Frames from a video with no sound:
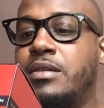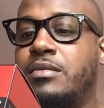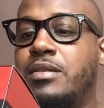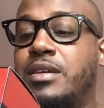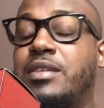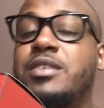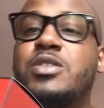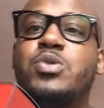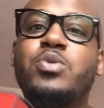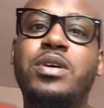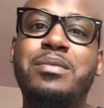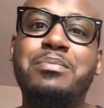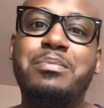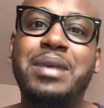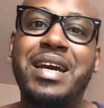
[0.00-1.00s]
and this
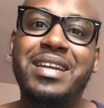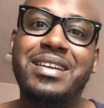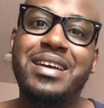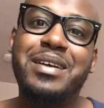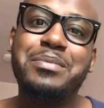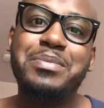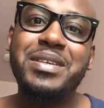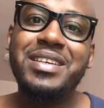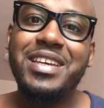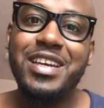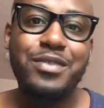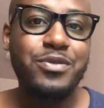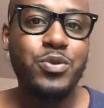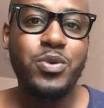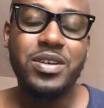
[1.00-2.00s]
one might not be
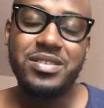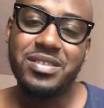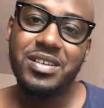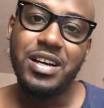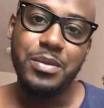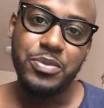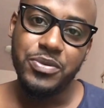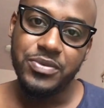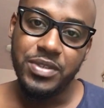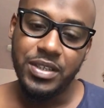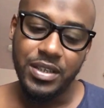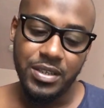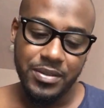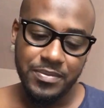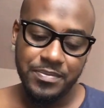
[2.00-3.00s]
everyone's cup of
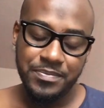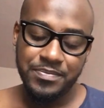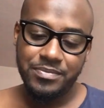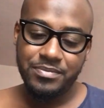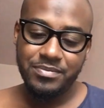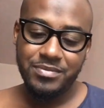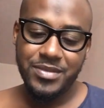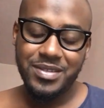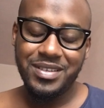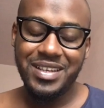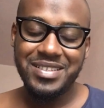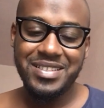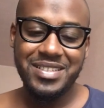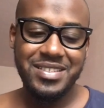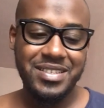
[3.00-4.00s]
tea. So
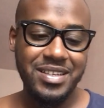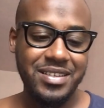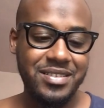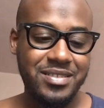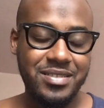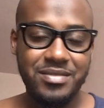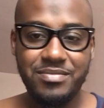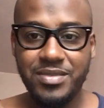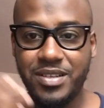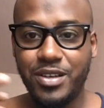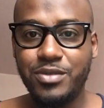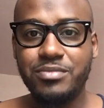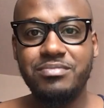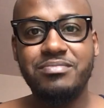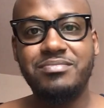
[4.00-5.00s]
as I said, you
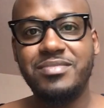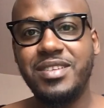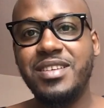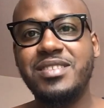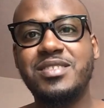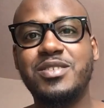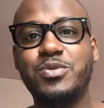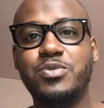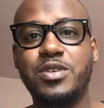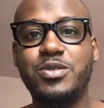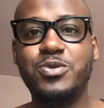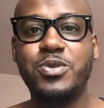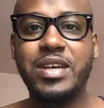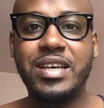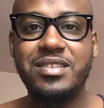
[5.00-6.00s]
know, needs someone
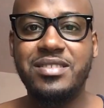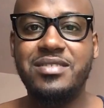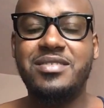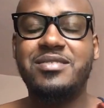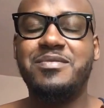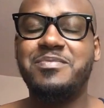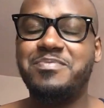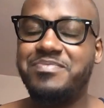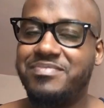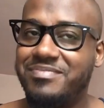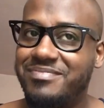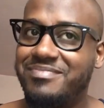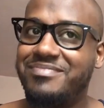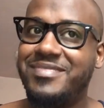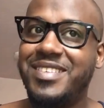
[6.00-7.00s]
who has
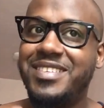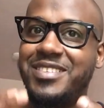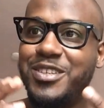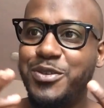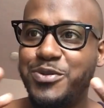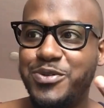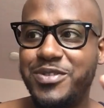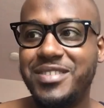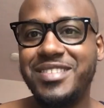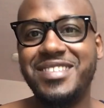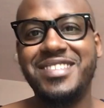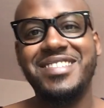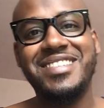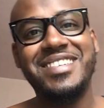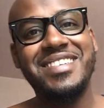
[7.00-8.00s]
a different
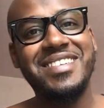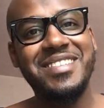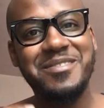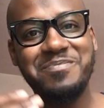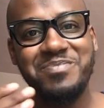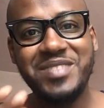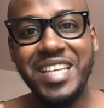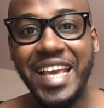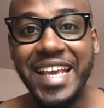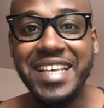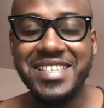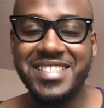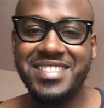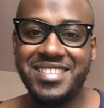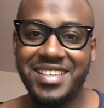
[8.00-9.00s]

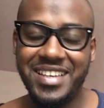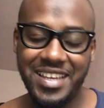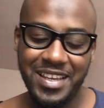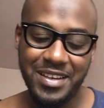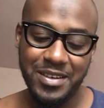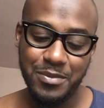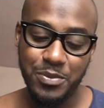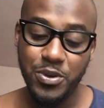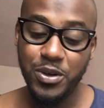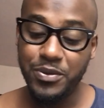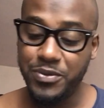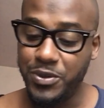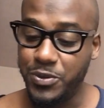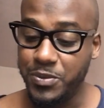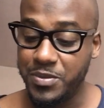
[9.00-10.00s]
taste in
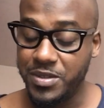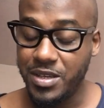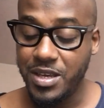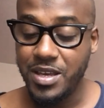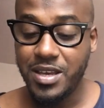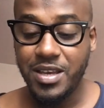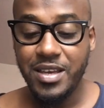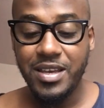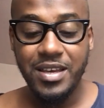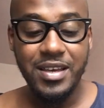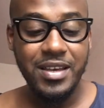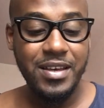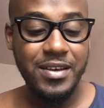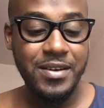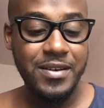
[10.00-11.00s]
perfumes.
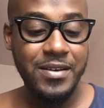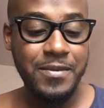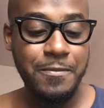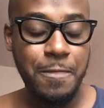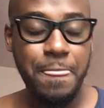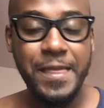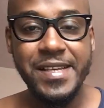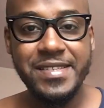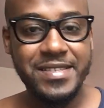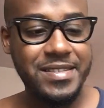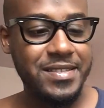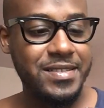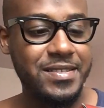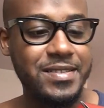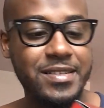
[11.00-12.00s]
Um,
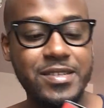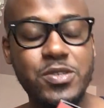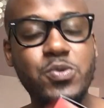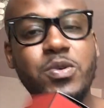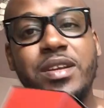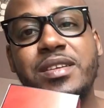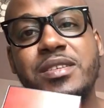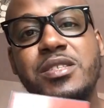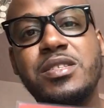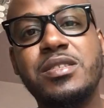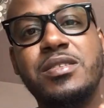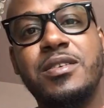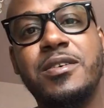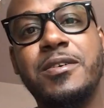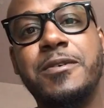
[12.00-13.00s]
is this one
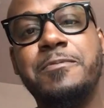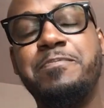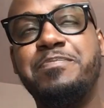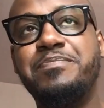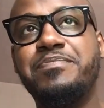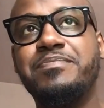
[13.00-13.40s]
is um,